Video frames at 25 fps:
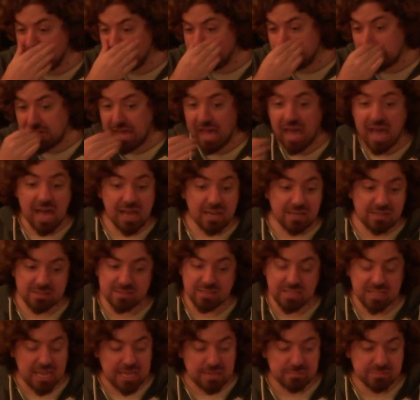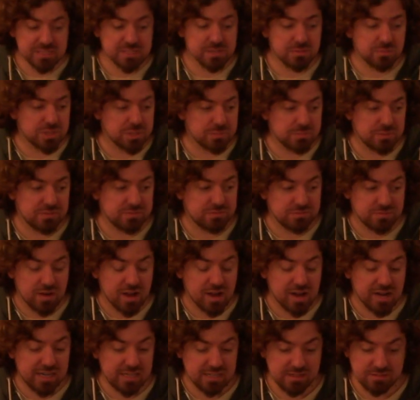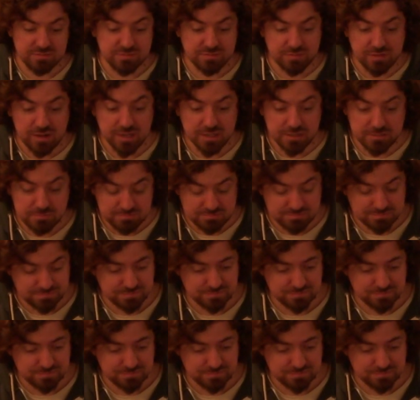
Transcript: if they hadn't, the game still would have been fine and fun,